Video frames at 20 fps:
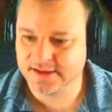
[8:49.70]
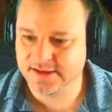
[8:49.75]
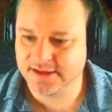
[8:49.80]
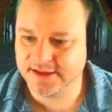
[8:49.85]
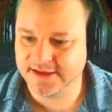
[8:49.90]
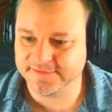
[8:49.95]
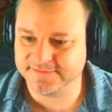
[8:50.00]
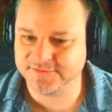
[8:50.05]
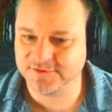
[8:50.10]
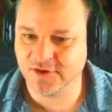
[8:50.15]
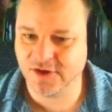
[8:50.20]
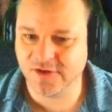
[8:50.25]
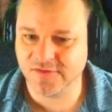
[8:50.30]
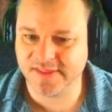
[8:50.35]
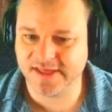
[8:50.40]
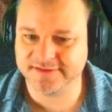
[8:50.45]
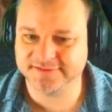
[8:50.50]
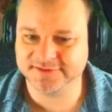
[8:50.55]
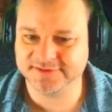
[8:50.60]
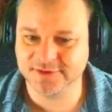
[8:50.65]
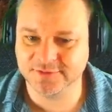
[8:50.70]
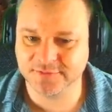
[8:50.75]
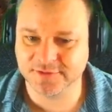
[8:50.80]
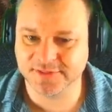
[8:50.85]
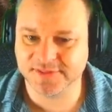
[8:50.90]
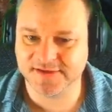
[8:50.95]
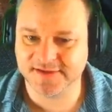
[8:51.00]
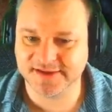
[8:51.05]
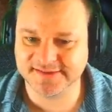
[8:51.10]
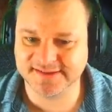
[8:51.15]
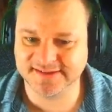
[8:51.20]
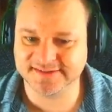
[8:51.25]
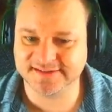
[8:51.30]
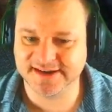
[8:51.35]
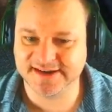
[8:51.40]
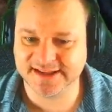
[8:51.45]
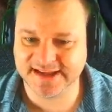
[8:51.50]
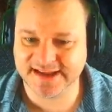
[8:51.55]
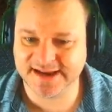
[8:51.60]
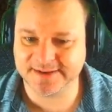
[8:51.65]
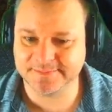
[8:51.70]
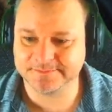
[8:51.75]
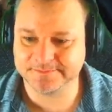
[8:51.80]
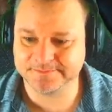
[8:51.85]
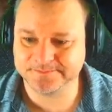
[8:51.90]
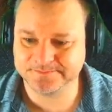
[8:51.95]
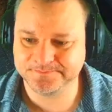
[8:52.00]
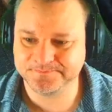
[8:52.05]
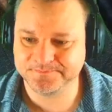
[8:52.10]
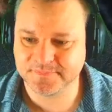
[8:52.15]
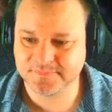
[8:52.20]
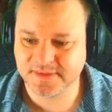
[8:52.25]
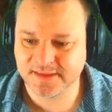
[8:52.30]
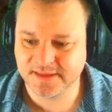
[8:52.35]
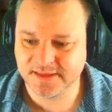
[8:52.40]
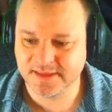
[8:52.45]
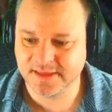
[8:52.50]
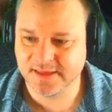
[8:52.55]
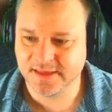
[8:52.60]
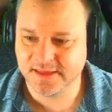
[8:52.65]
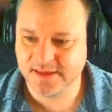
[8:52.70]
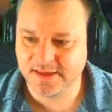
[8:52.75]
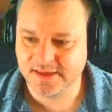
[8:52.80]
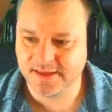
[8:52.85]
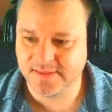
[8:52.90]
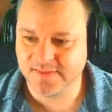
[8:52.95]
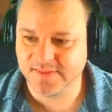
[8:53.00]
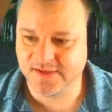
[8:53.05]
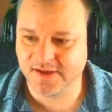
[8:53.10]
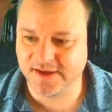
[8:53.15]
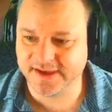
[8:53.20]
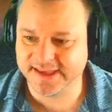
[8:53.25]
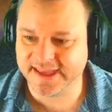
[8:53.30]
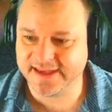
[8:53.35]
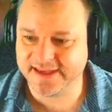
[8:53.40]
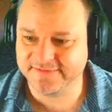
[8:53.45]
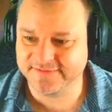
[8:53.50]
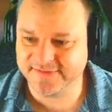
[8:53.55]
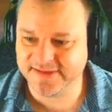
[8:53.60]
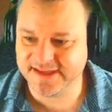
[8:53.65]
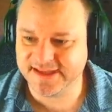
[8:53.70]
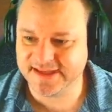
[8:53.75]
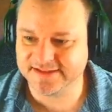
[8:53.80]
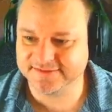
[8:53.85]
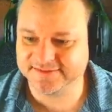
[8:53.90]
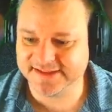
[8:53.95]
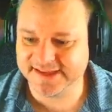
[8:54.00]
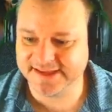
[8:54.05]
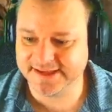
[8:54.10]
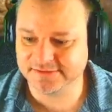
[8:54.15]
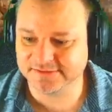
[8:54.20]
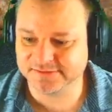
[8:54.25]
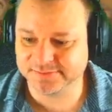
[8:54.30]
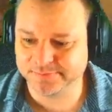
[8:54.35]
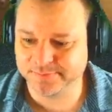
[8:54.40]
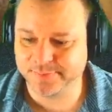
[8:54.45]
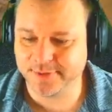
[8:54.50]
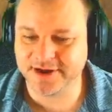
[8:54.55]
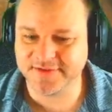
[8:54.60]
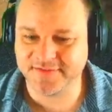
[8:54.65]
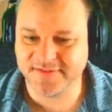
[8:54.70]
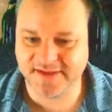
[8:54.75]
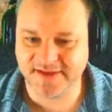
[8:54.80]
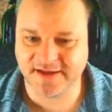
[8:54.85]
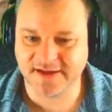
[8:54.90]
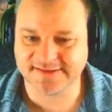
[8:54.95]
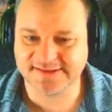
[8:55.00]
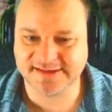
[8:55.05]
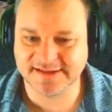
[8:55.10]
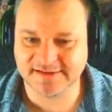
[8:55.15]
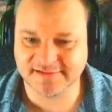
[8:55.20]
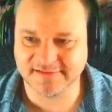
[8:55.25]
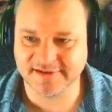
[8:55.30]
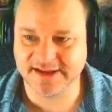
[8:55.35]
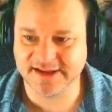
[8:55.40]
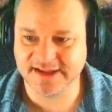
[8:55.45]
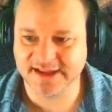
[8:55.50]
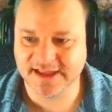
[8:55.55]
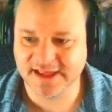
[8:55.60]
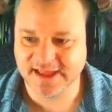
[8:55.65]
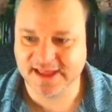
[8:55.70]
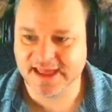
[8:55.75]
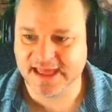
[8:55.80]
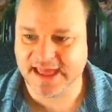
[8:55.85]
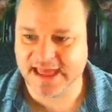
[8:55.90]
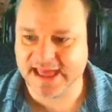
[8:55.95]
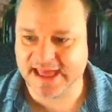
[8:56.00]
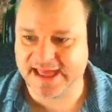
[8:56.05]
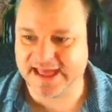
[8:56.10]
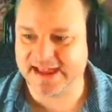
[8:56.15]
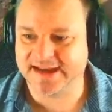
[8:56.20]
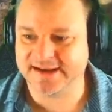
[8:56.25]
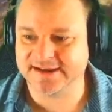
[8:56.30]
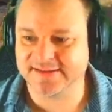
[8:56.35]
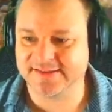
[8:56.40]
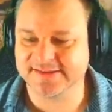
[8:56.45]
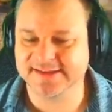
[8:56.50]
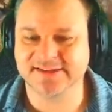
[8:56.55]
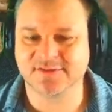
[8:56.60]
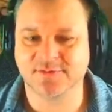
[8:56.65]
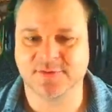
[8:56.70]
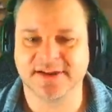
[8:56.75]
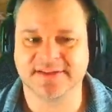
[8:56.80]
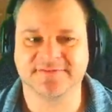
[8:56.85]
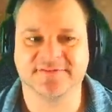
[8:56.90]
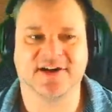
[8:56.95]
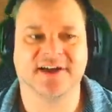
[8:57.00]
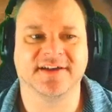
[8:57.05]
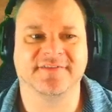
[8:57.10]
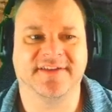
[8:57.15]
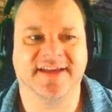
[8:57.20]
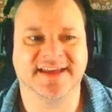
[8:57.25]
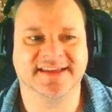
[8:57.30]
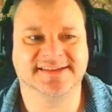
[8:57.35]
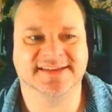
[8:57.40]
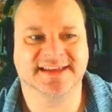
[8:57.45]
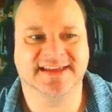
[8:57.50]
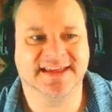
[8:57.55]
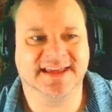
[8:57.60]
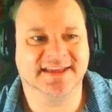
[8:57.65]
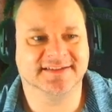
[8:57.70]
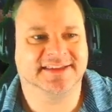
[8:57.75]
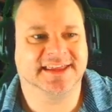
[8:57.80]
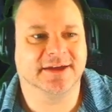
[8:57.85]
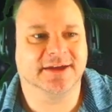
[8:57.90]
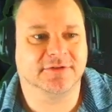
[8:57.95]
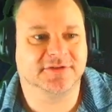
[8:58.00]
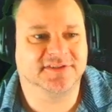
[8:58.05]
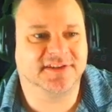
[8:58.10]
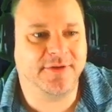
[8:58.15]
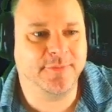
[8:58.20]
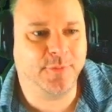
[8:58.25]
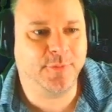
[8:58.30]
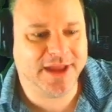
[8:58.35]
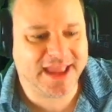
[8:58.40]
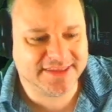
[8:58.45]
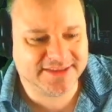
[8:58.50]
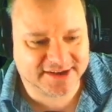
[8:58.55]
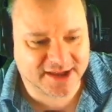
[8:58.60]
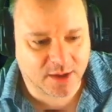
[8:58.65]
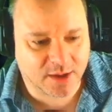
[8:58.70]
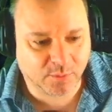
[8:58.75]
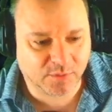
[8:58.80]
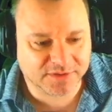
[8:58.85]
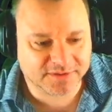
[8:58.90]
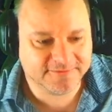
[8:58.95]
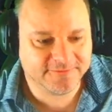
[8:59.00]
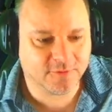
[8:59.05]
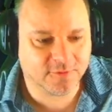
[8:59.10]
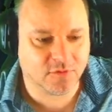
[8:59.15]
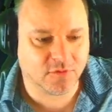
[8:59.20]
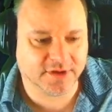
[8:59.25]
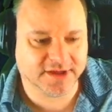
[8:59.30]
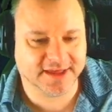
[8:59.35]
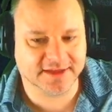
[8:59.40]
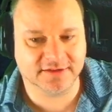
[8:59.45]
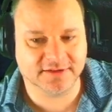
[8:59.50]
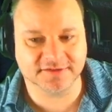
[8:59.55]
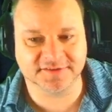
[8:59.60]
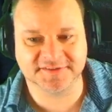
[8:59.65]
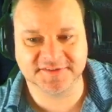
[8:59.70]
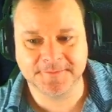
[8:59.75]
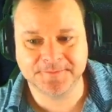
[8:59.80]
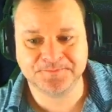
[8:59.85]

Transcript: If not, that Su-130 is going to get him. The IKV is killed by the artillery, and the T-25AT is killed. So we ended up with 4 kills,